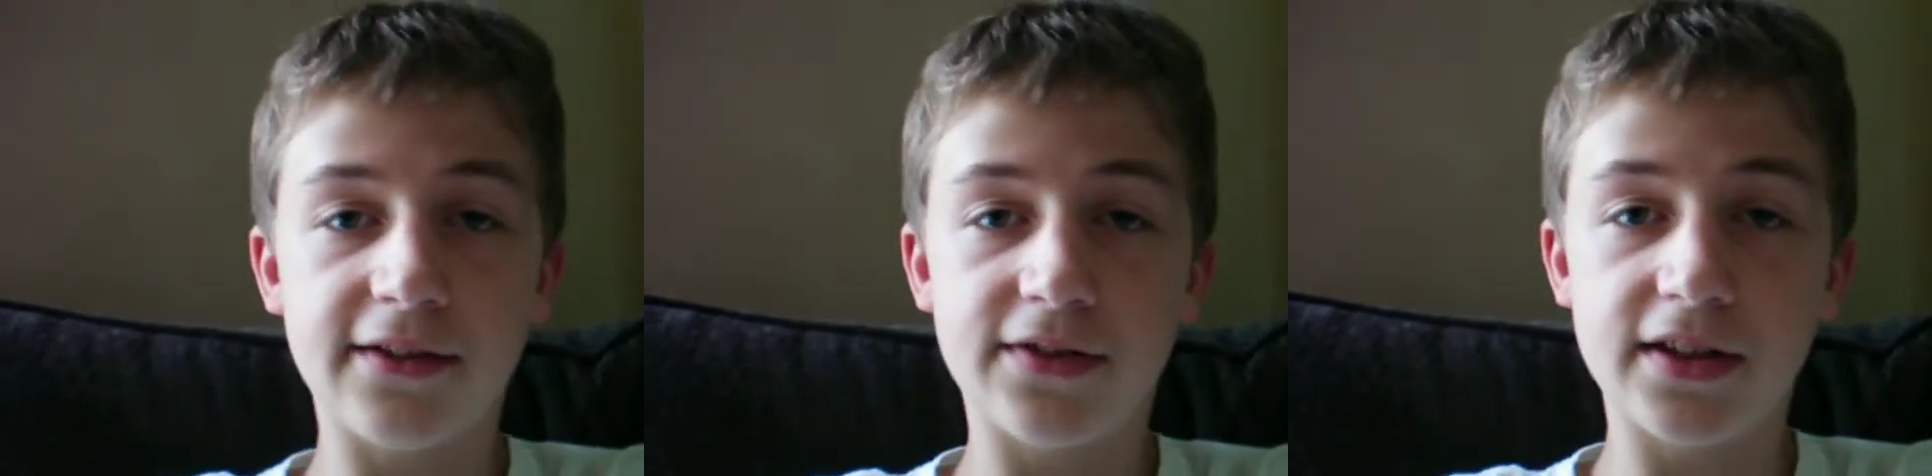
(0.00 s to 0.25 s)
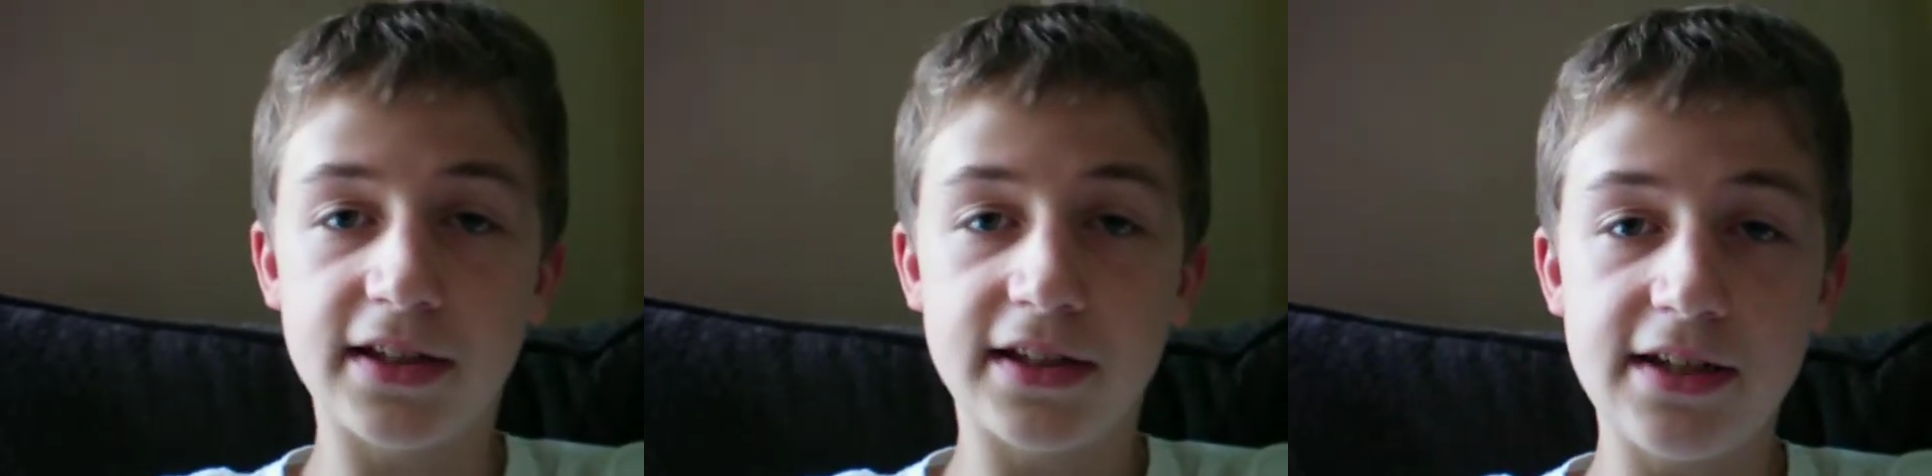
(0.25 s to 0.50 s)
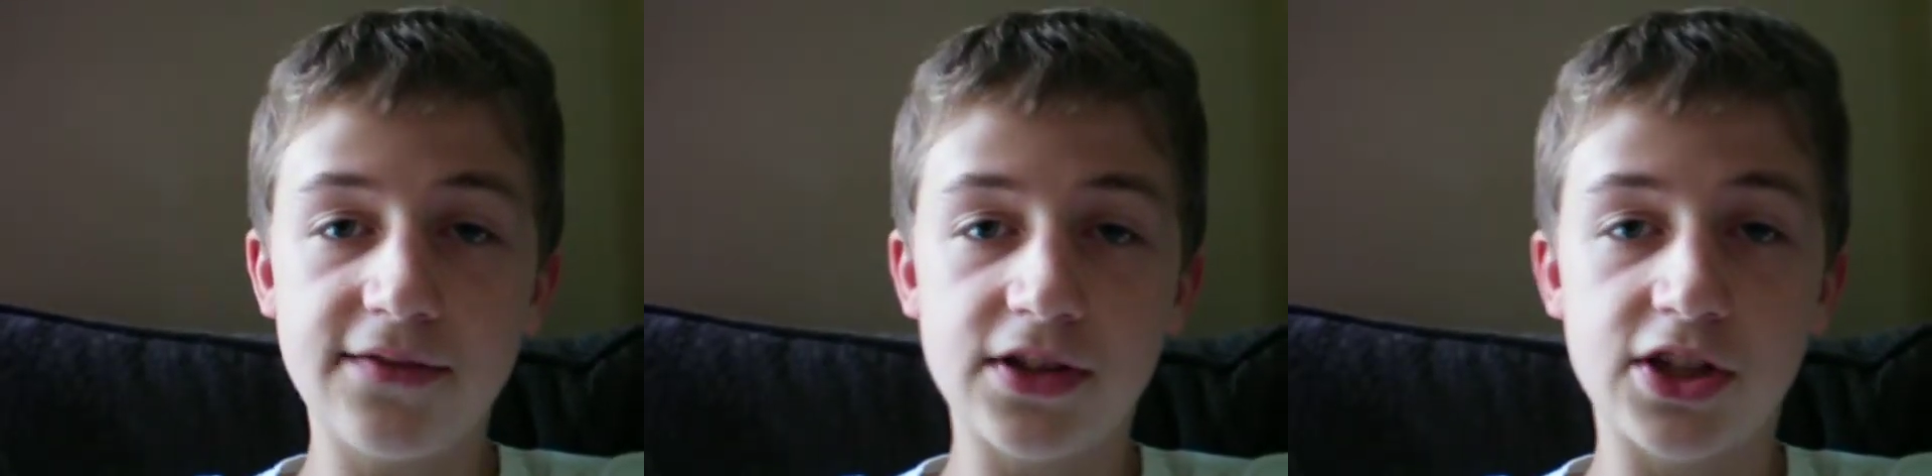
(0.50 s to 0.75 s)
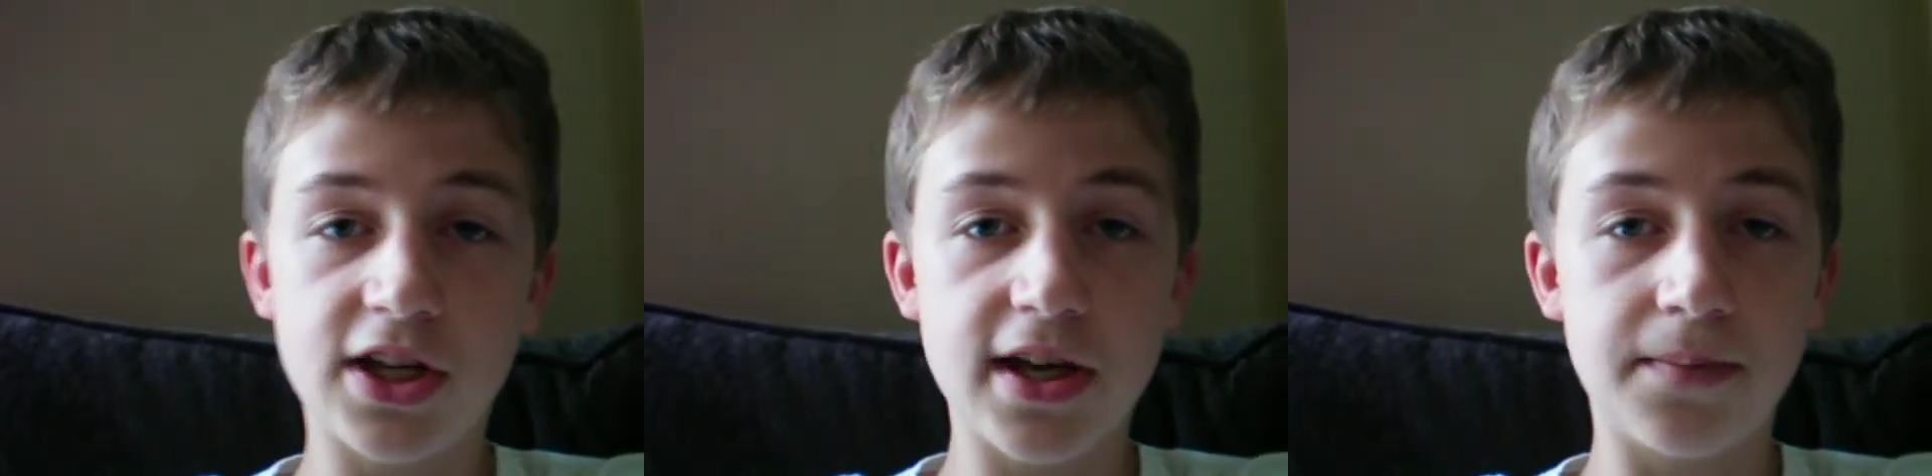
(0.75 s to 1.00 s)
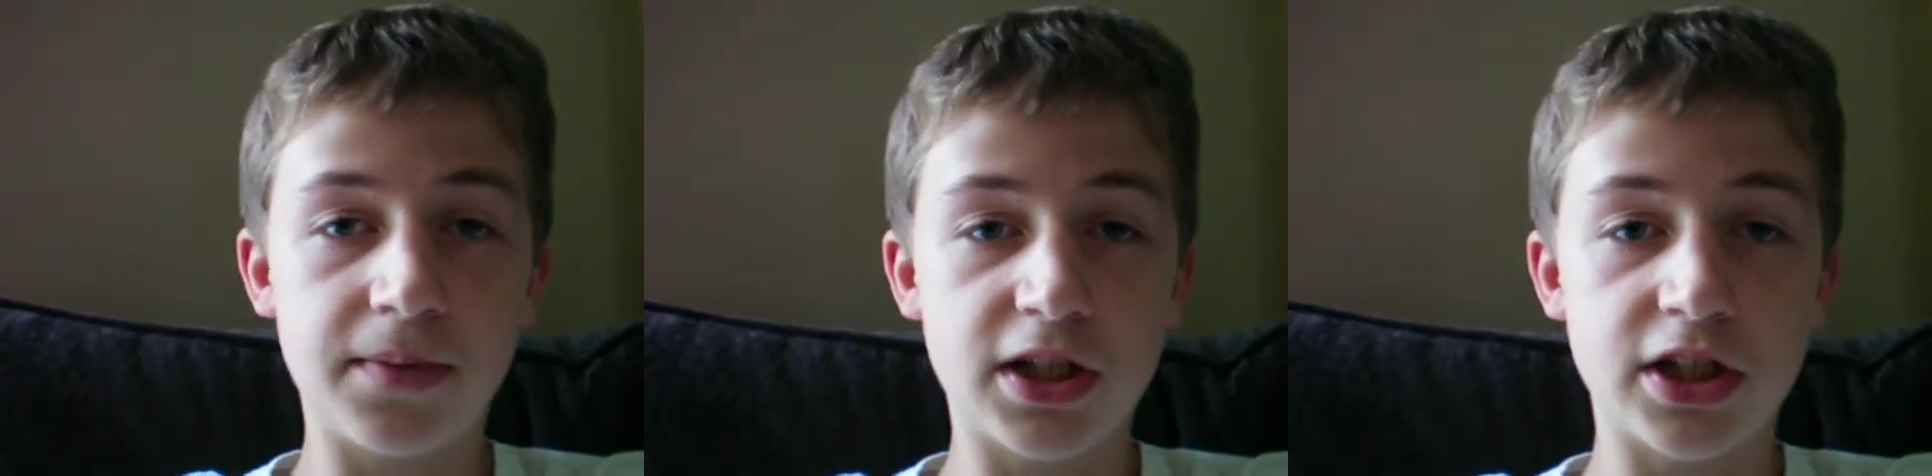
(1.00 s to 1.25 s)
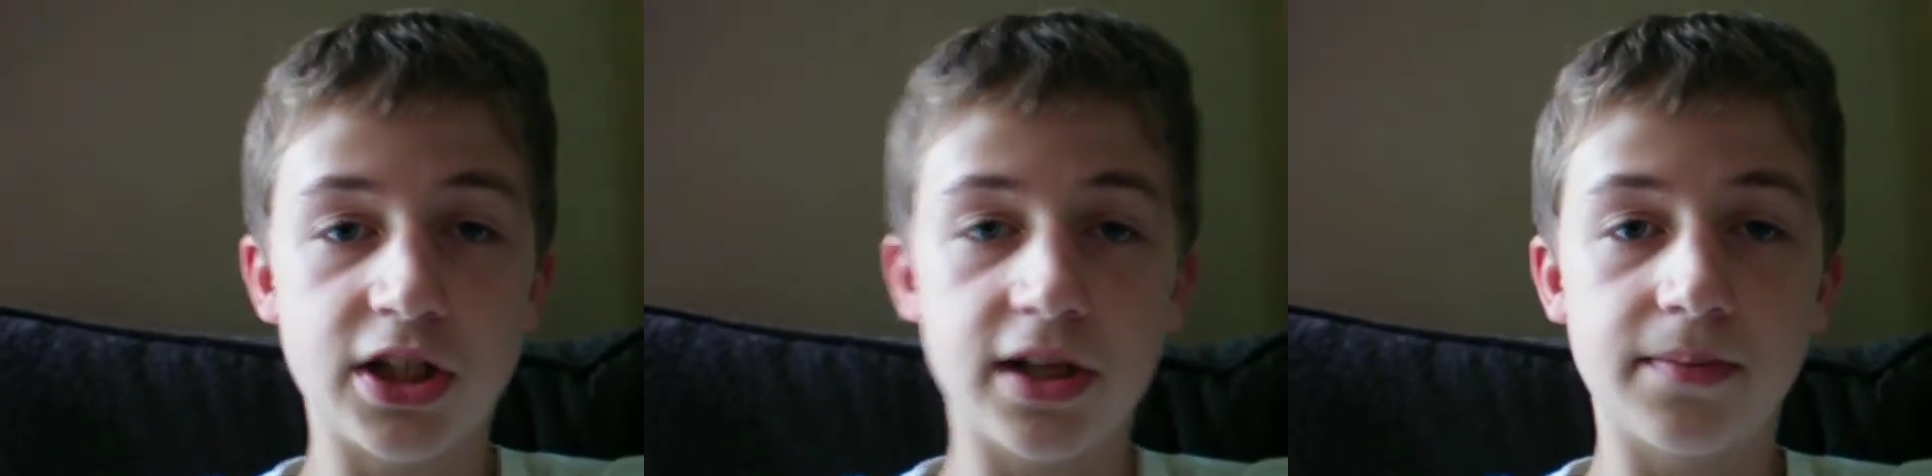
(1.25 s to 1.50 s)
for the Divas
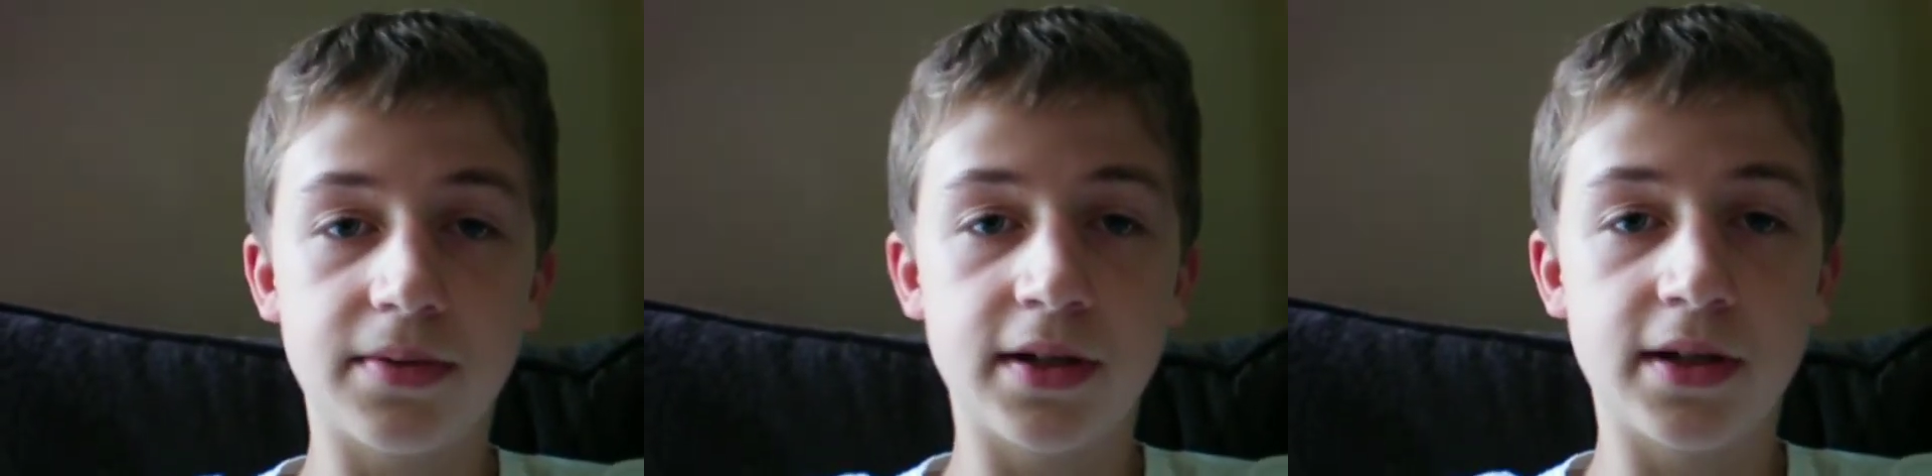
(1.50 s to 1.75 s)
Championship.